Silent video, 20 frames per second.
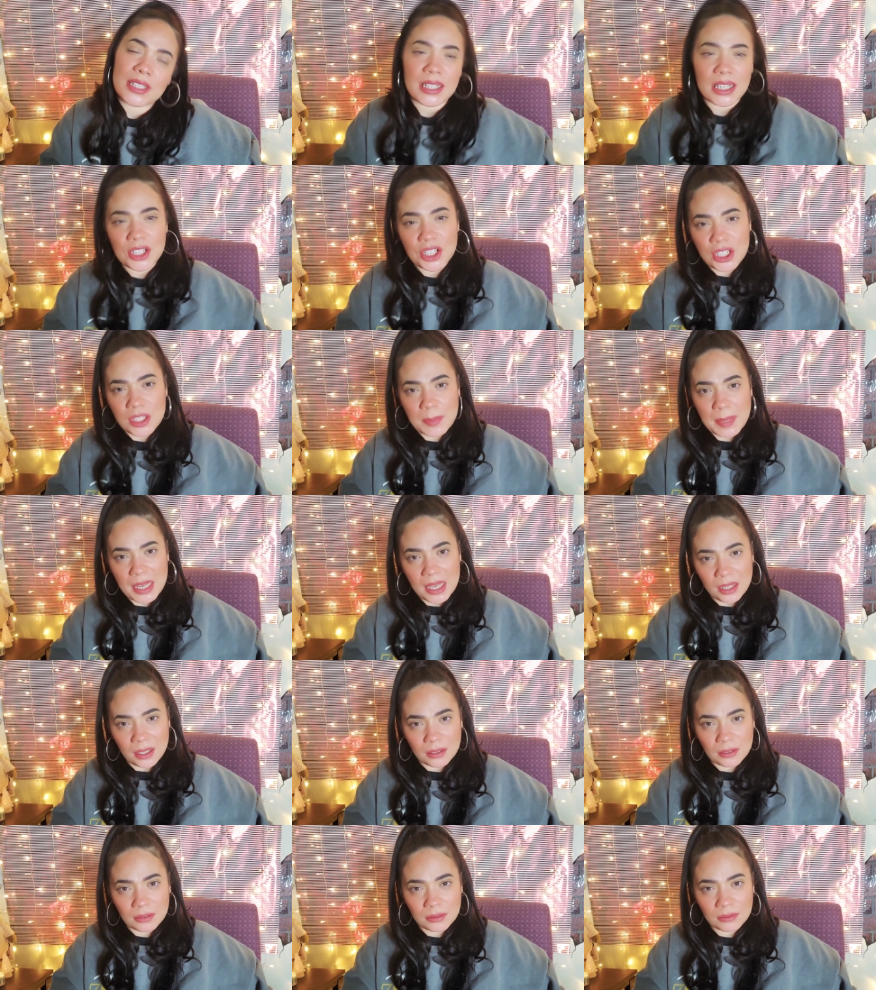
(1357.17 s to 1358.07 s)
Is that just
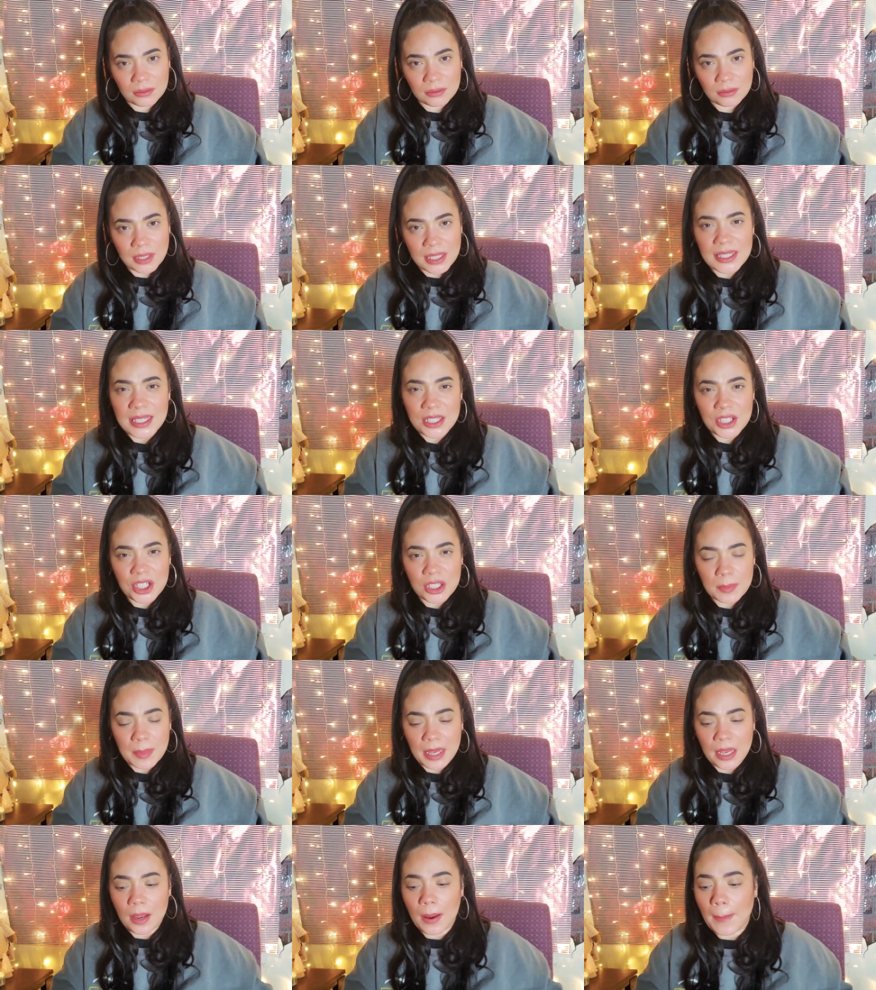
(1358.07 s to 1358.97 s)
me? Is that just
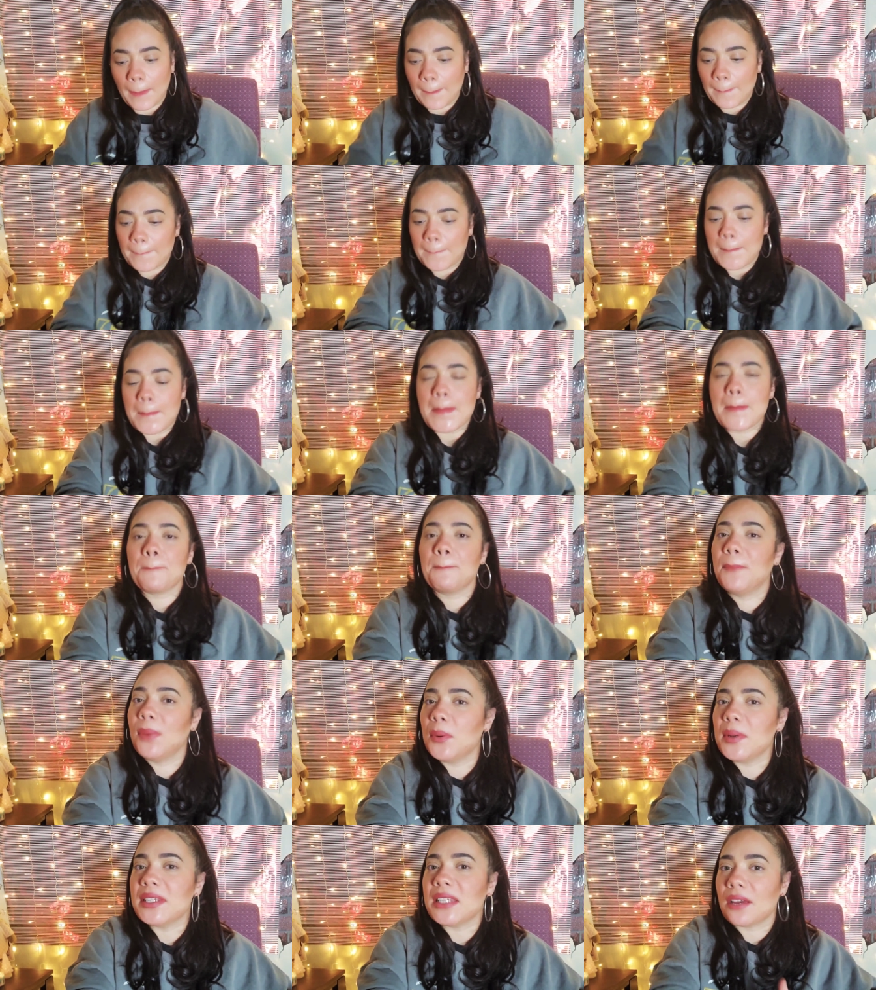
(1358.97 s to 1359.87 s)
me?
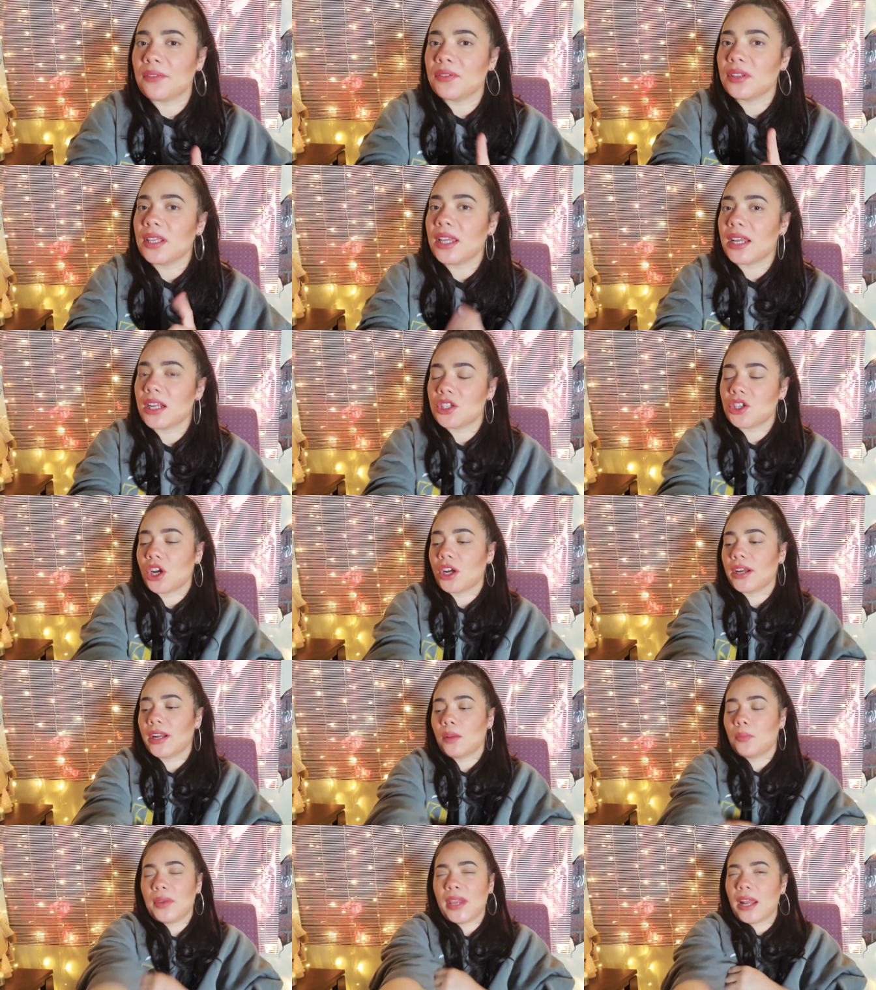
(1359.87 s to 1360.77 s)
But we definitely got to
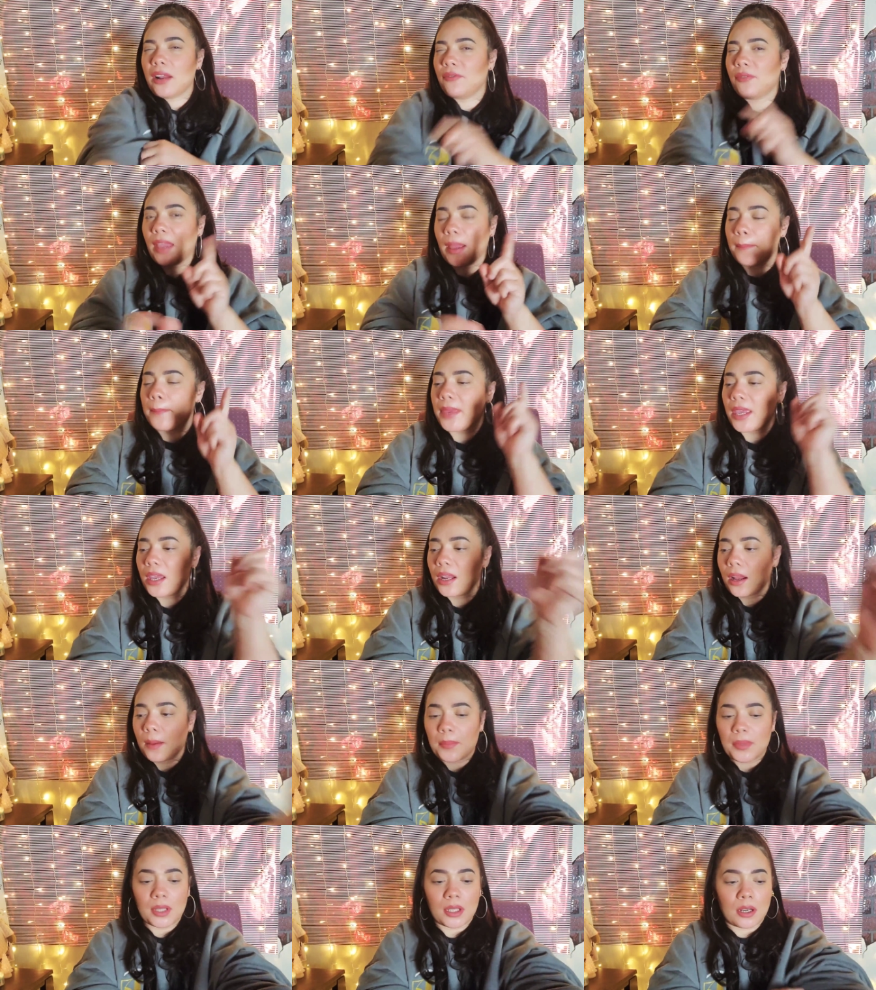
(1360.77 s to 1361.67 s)
dark it up. We got to vampy it
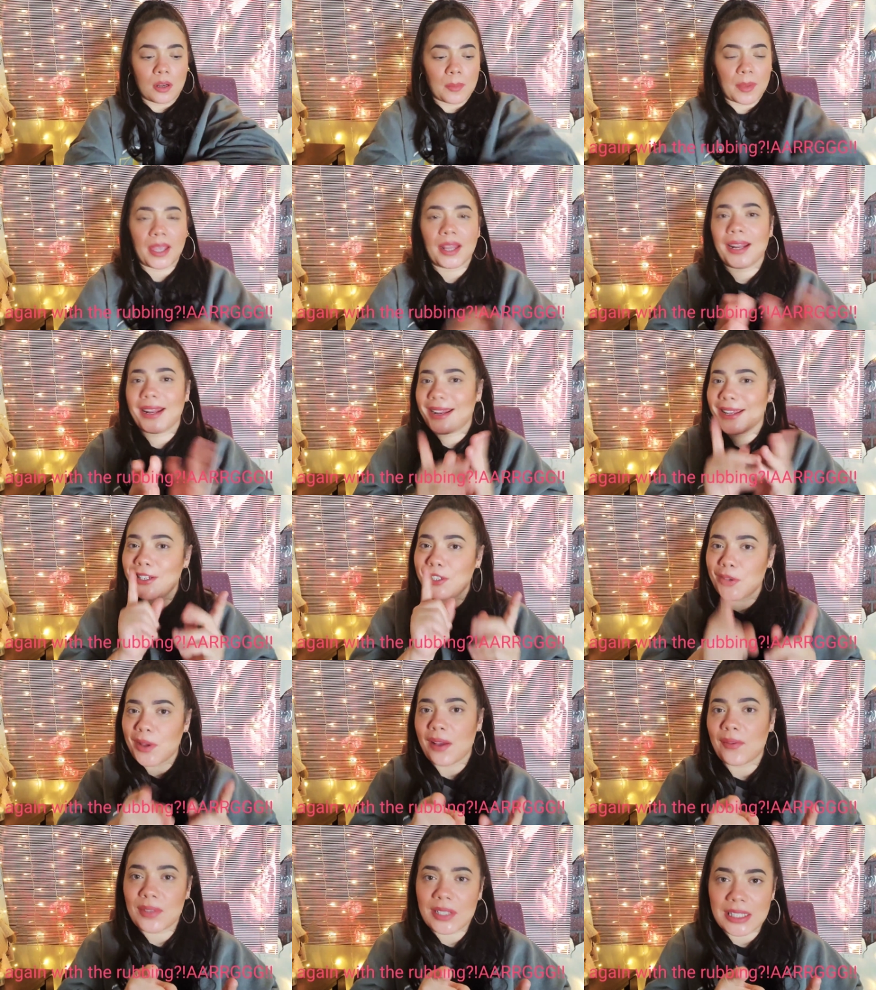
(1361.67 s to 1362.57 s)
up a little bit. And I
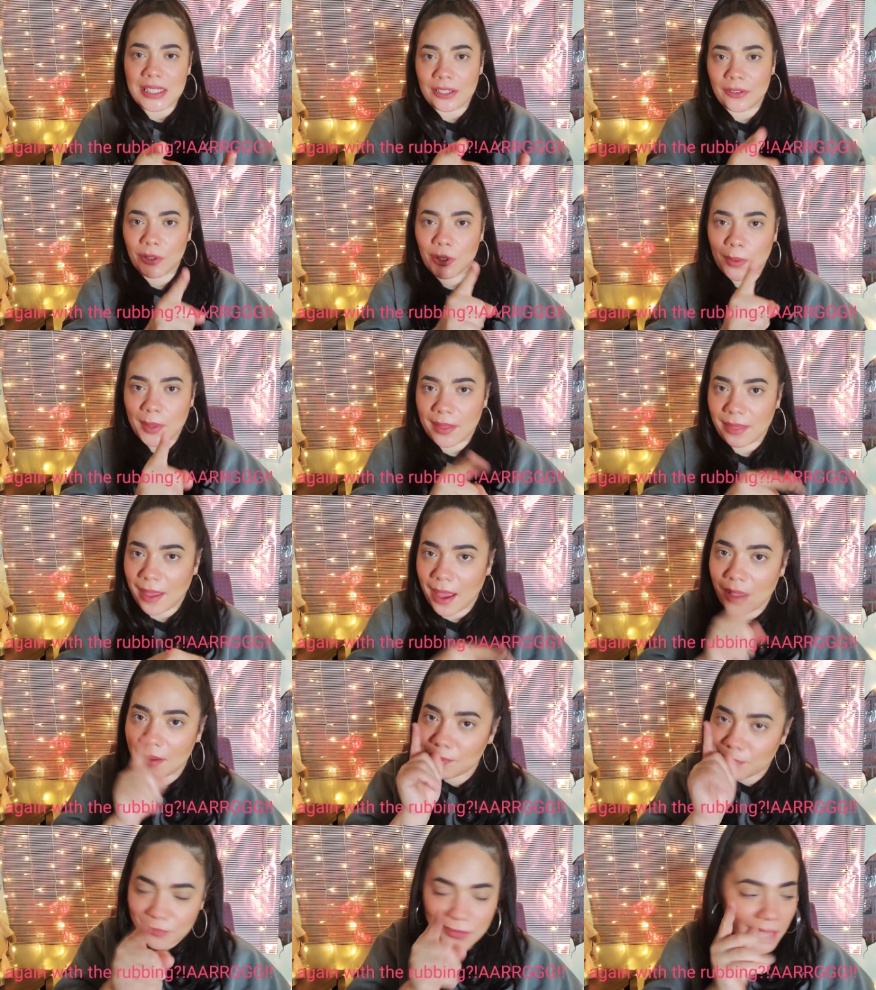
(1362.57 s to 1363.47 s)
do have a secret with
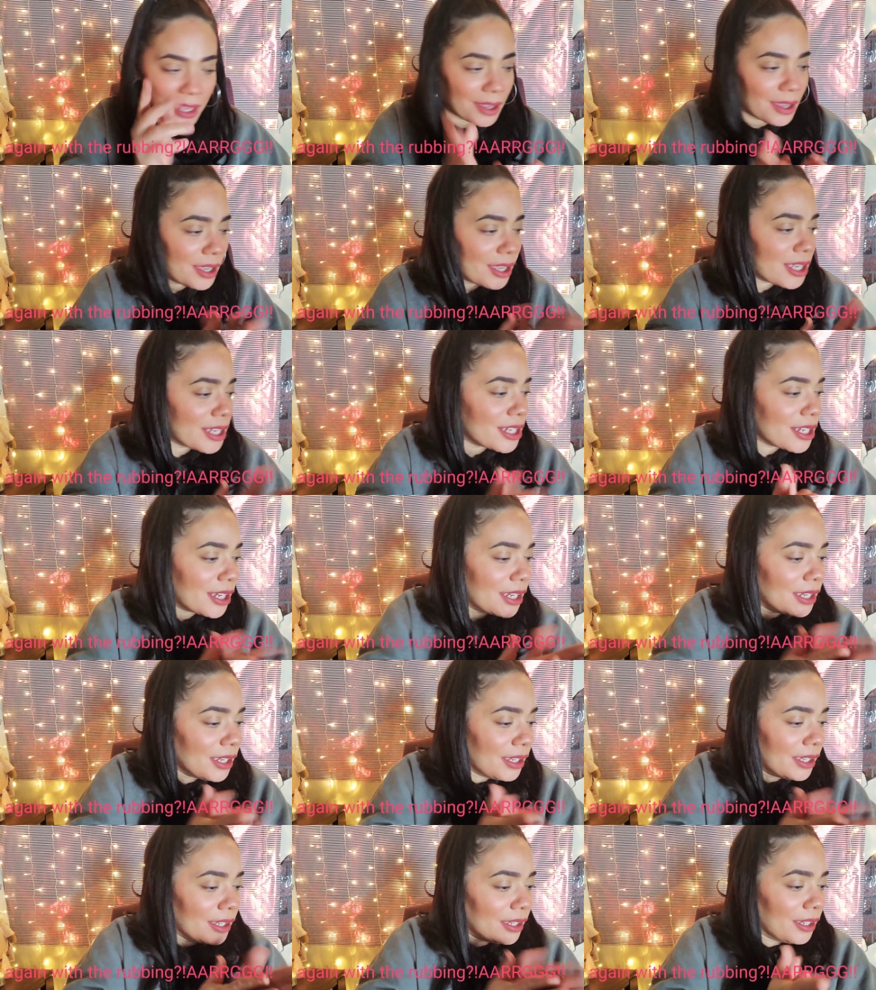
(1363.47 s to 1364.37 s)
that.
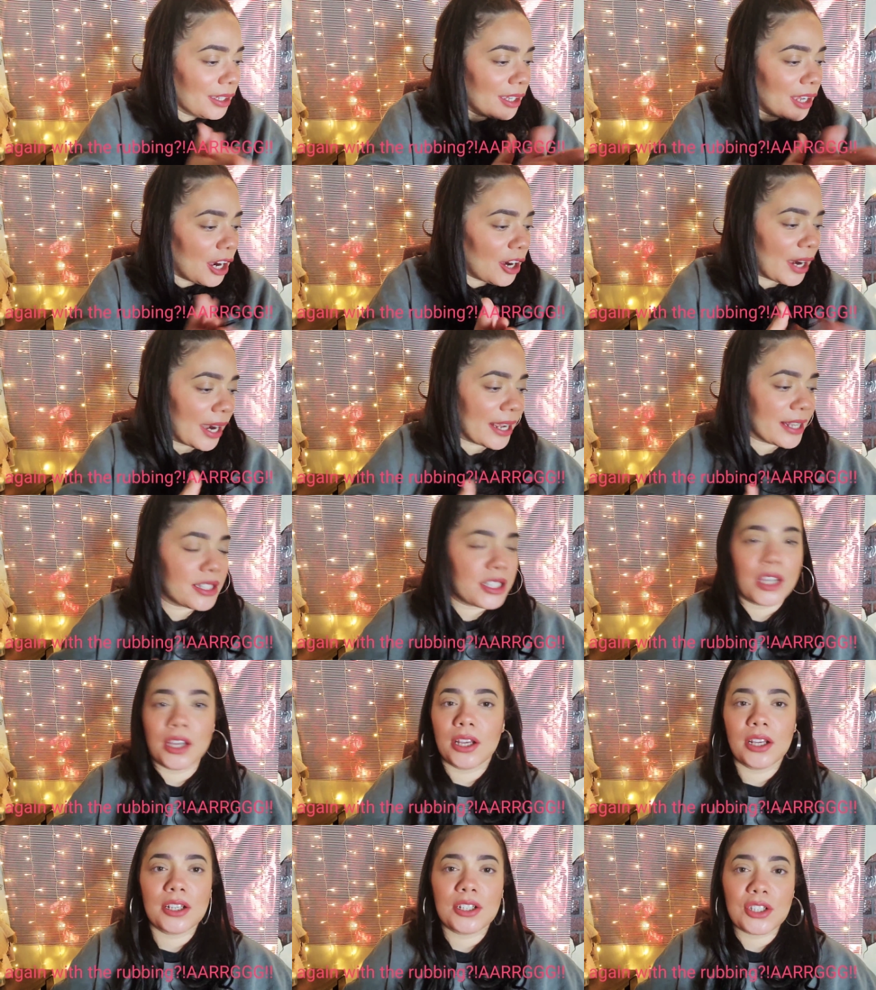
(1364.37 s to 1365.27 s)
All right.
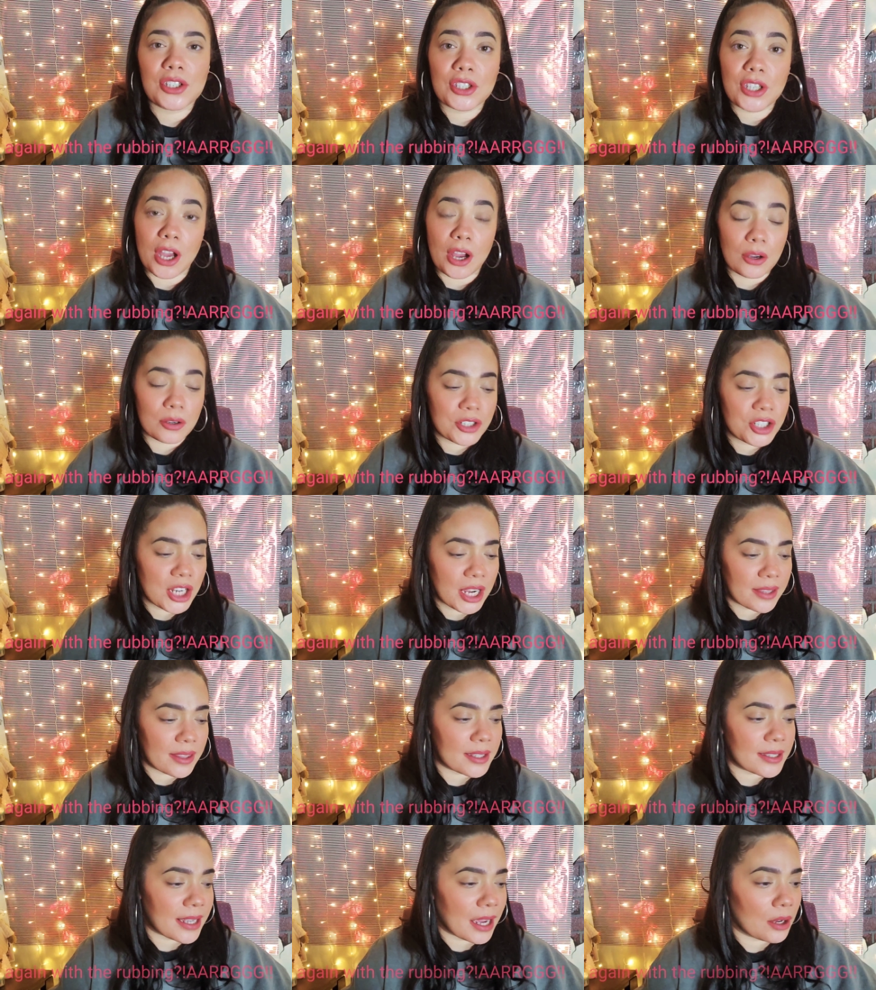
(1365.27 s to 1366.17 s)
So
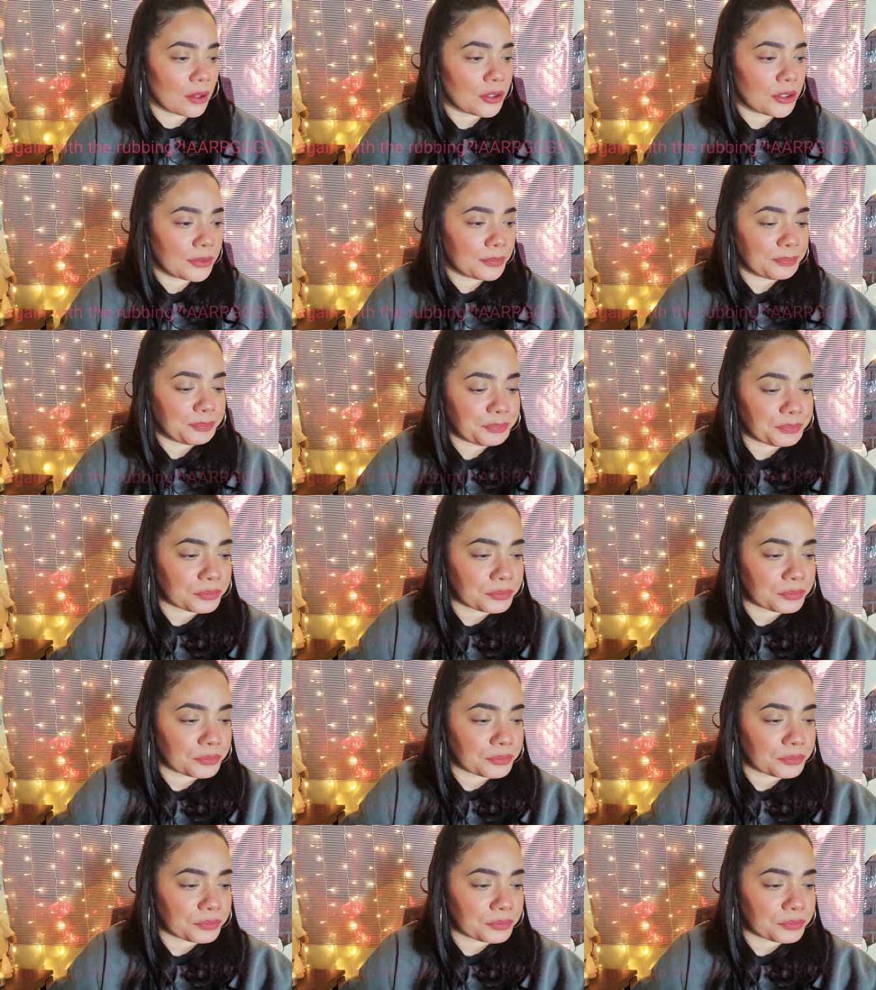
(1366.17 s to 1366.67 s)
check this out.